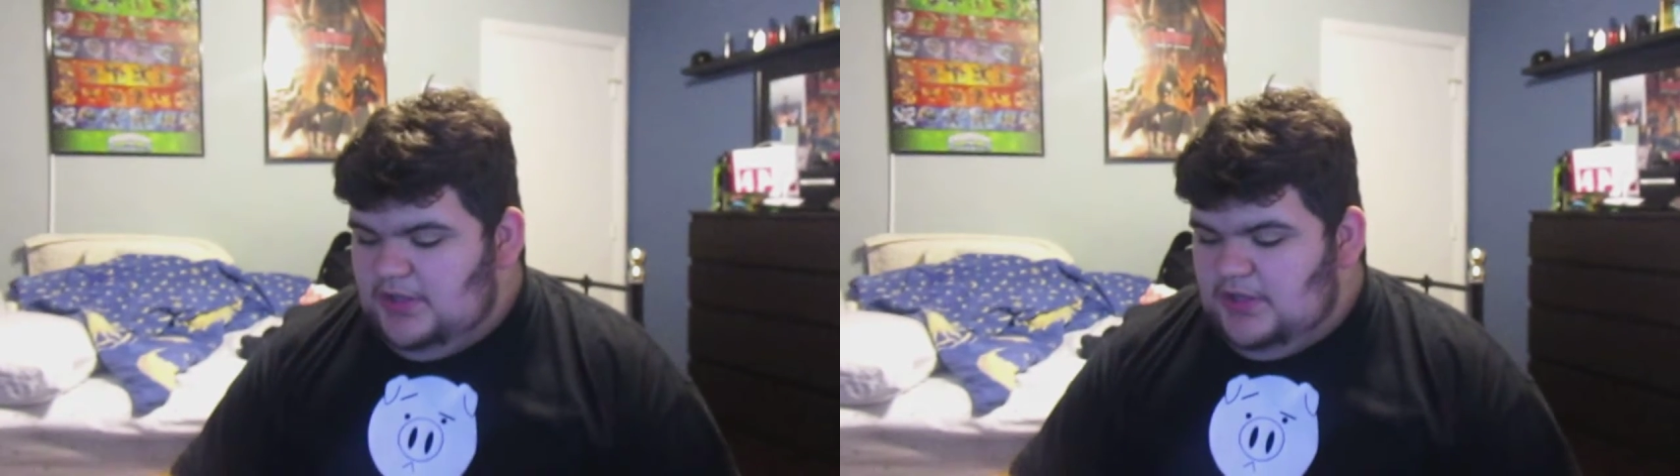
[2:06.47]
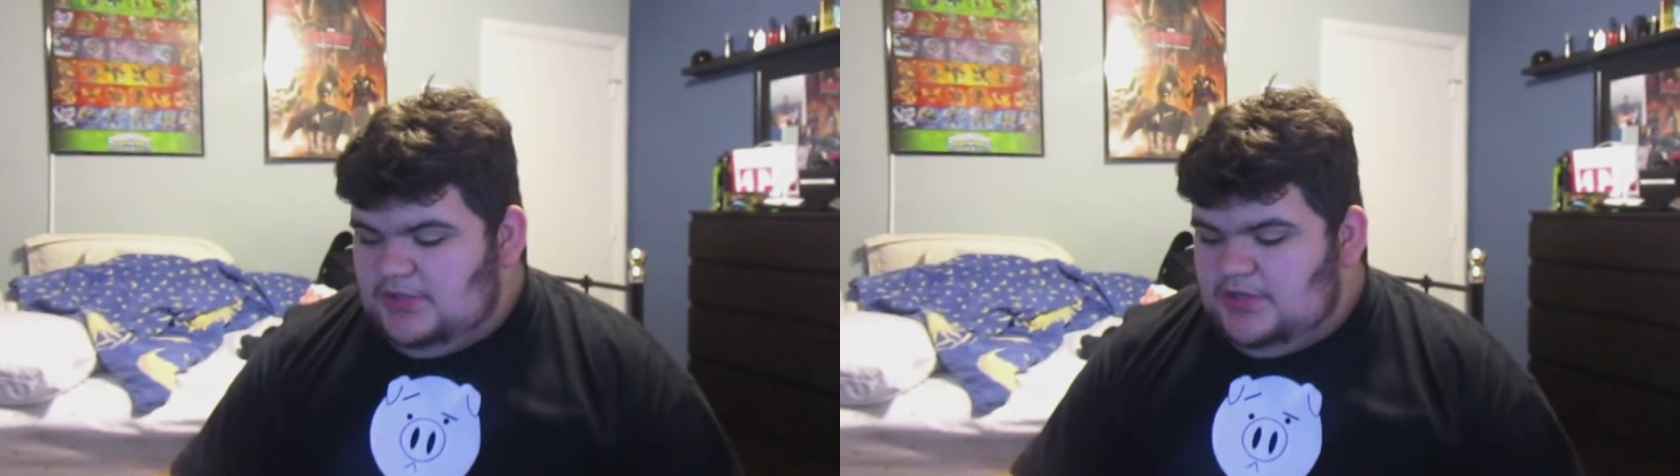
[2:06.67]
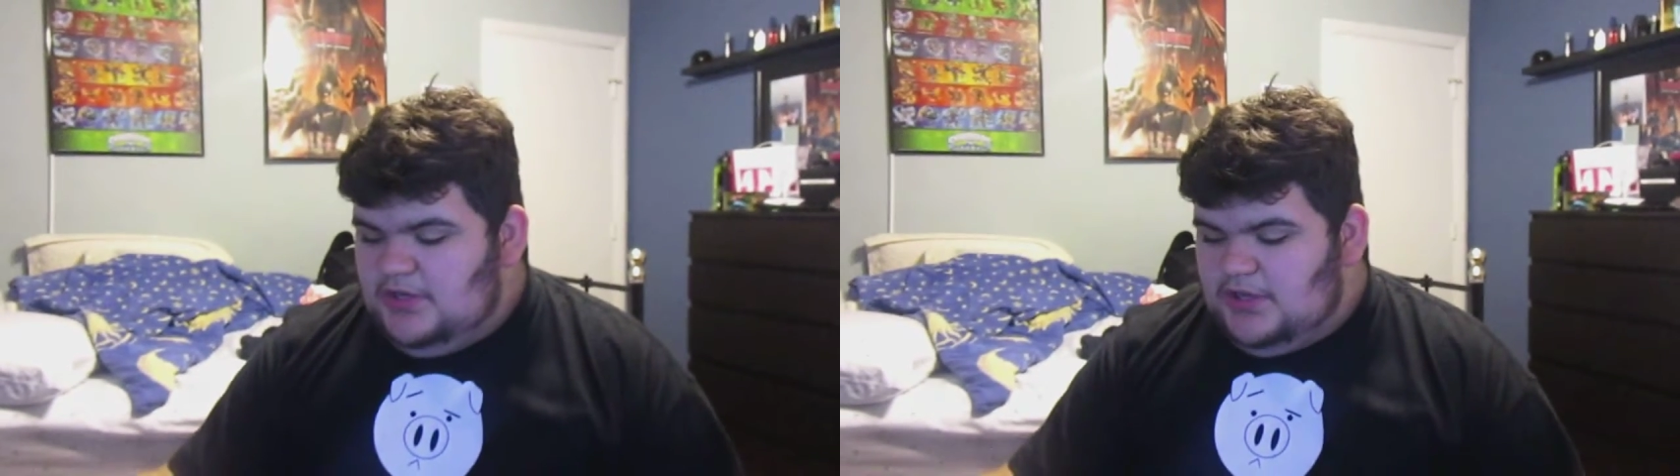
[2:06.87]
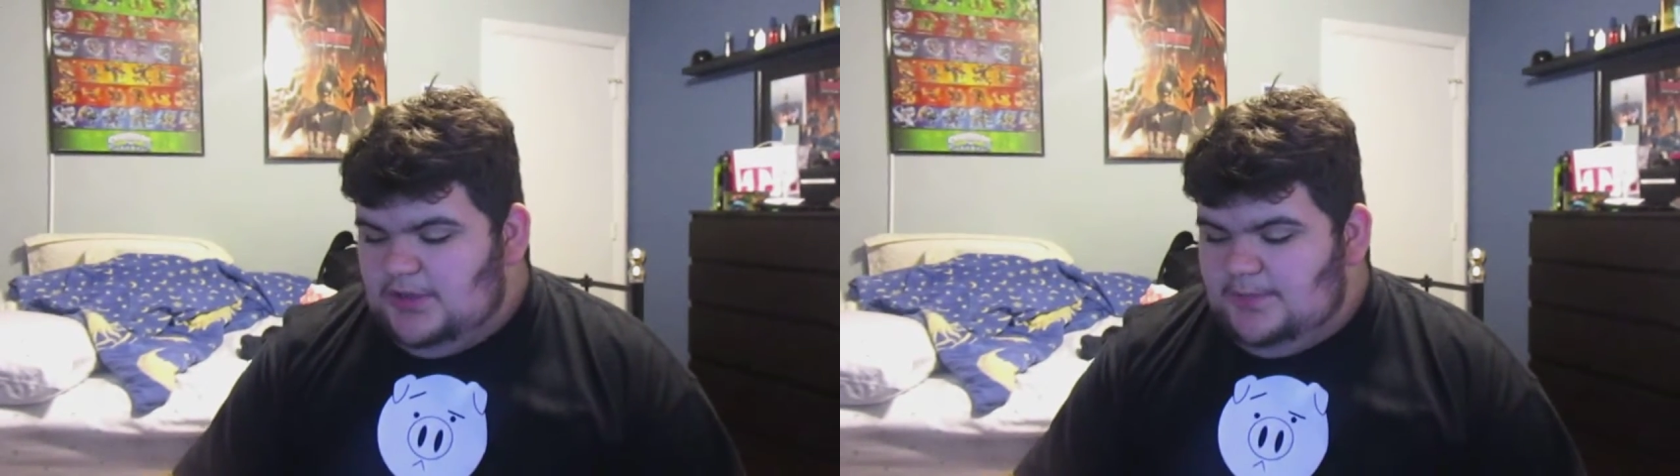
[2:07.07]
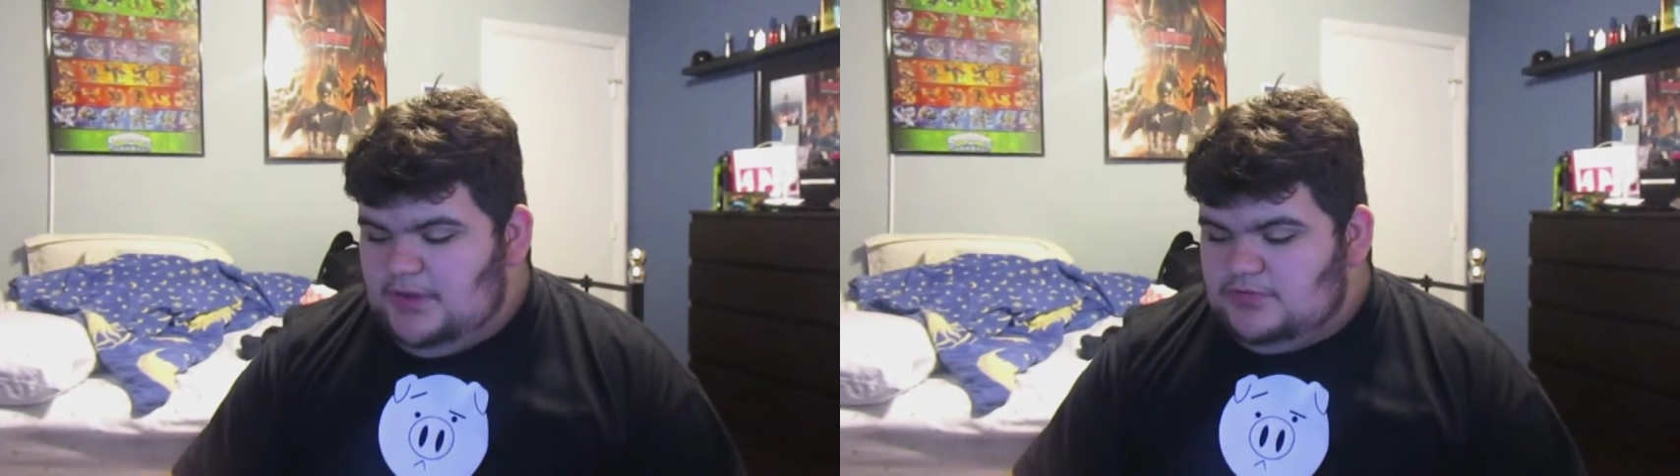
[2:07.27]
It didn't
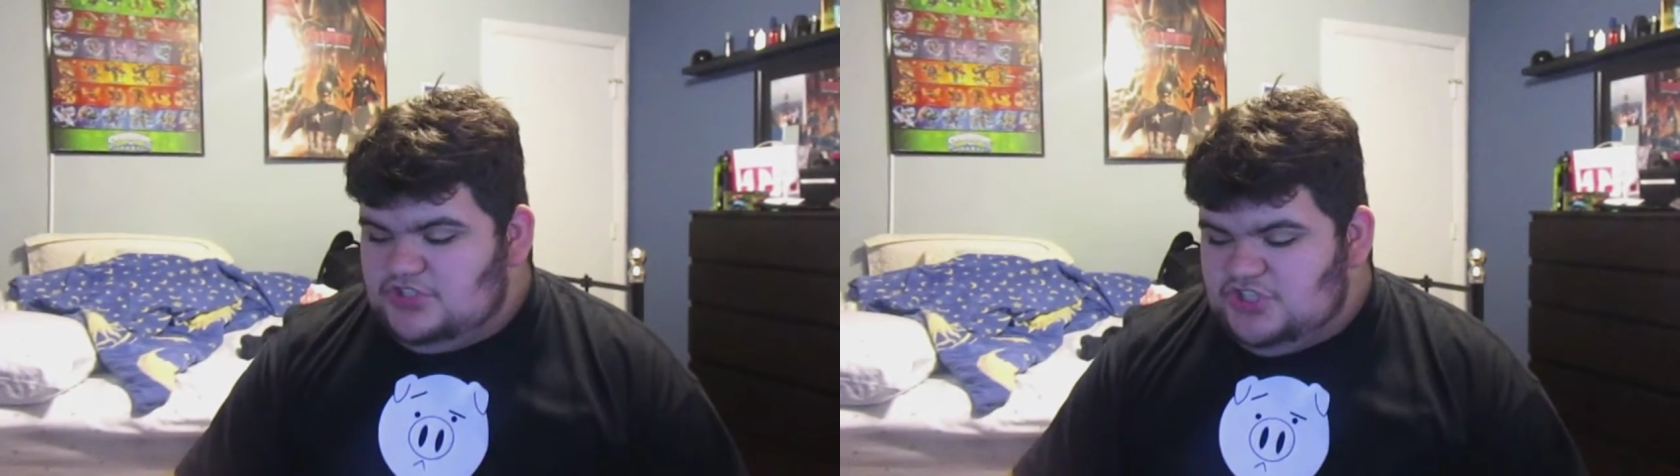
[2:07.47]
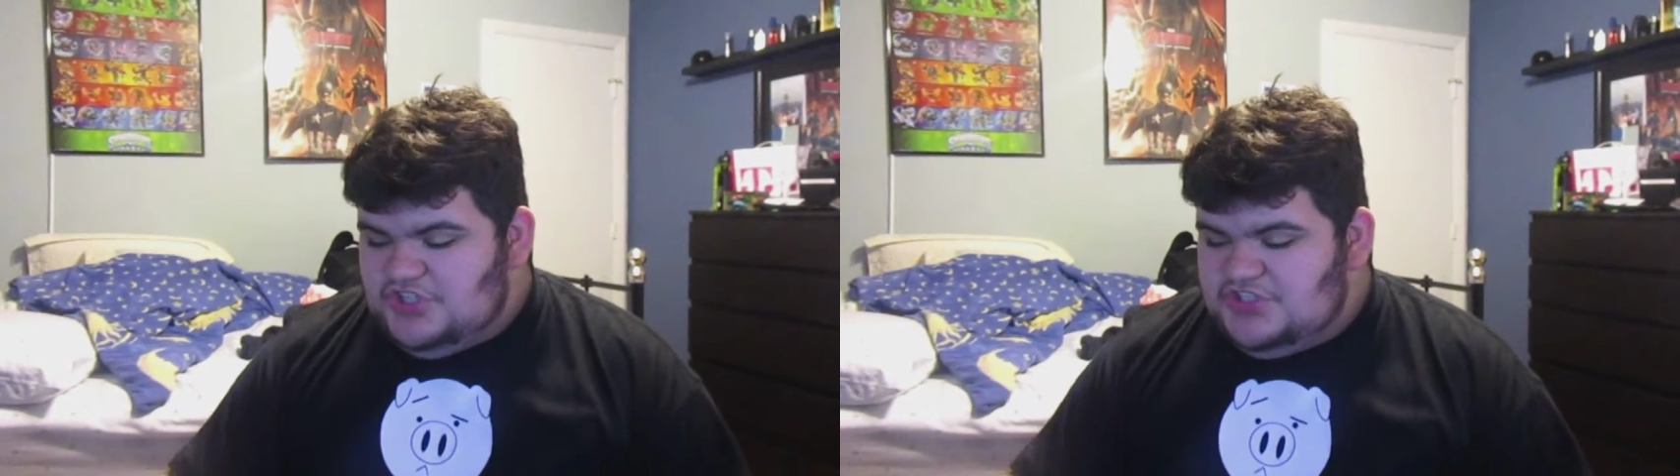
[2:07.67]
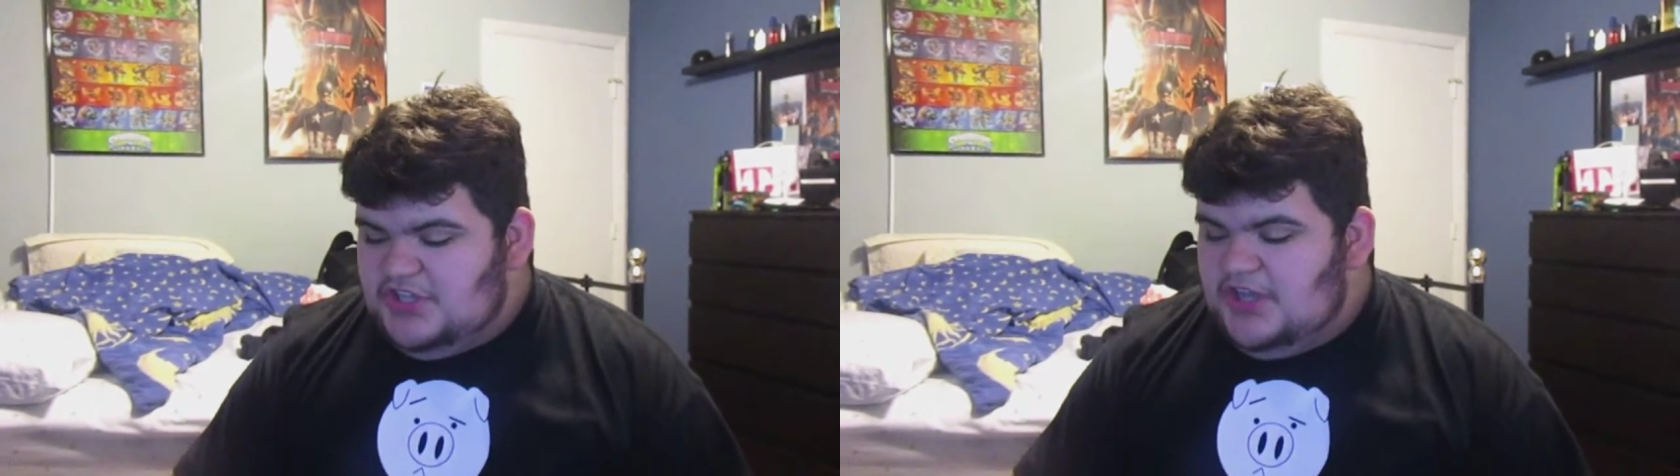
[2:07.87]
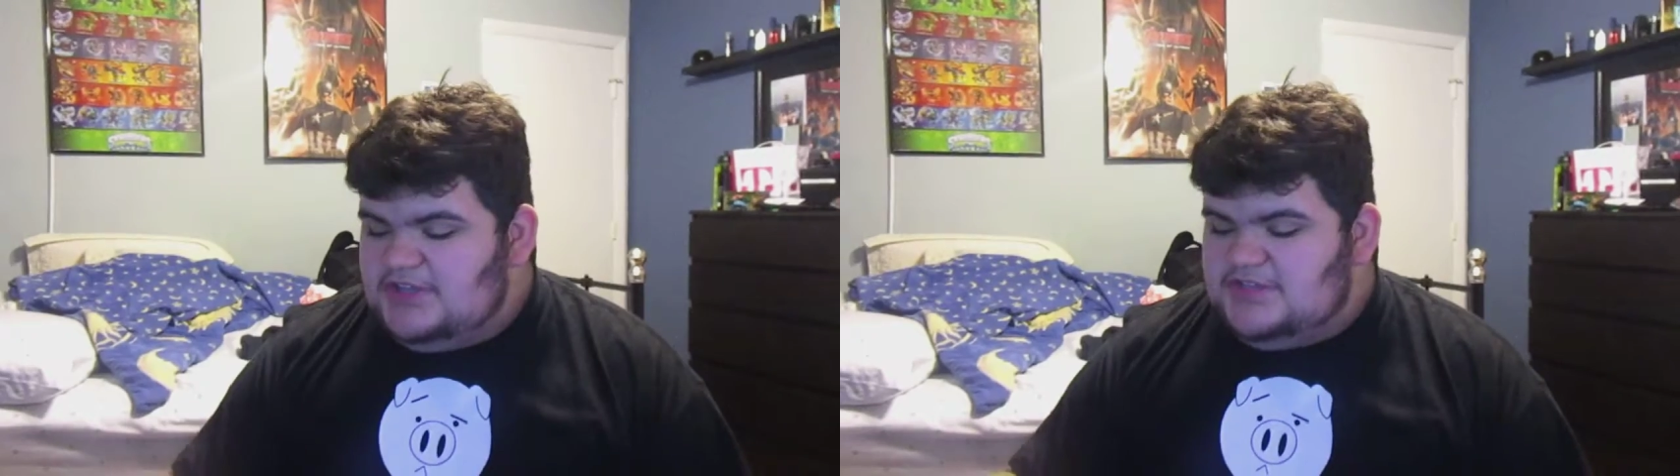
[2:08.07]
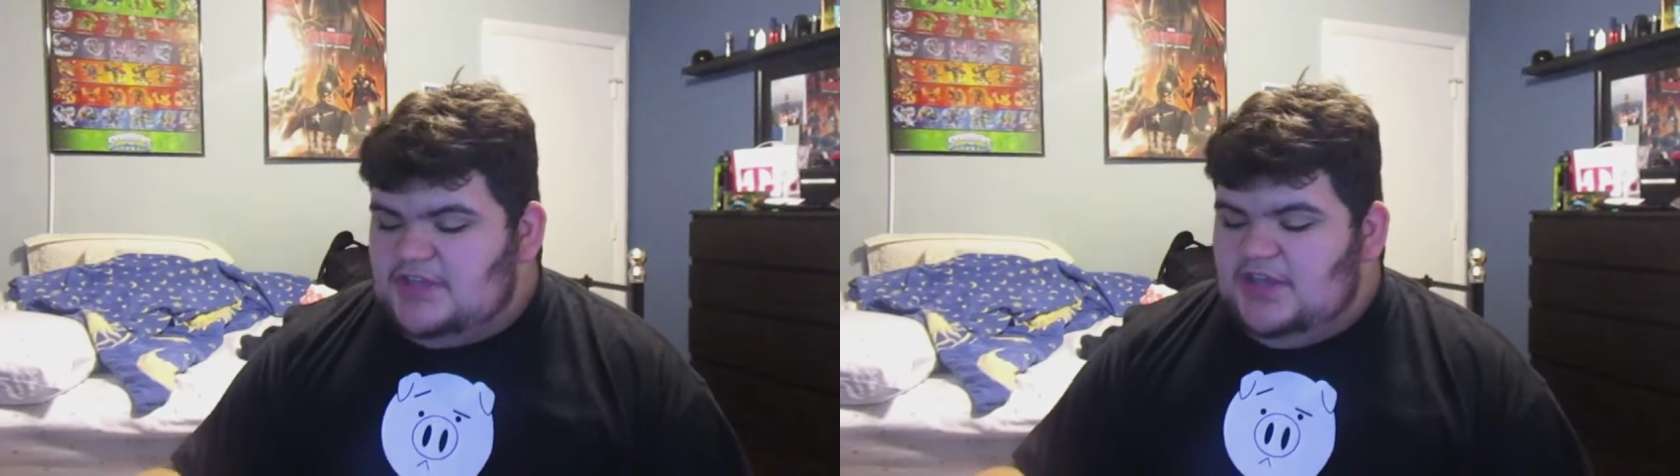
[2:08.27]
come out just
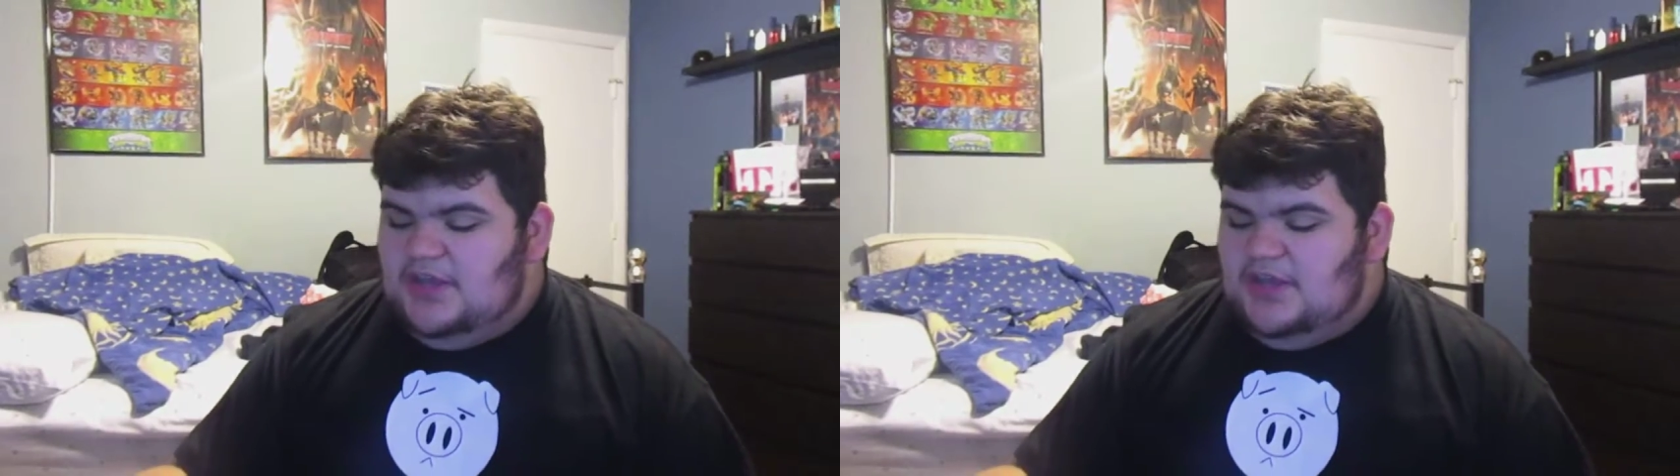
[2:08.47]
yet,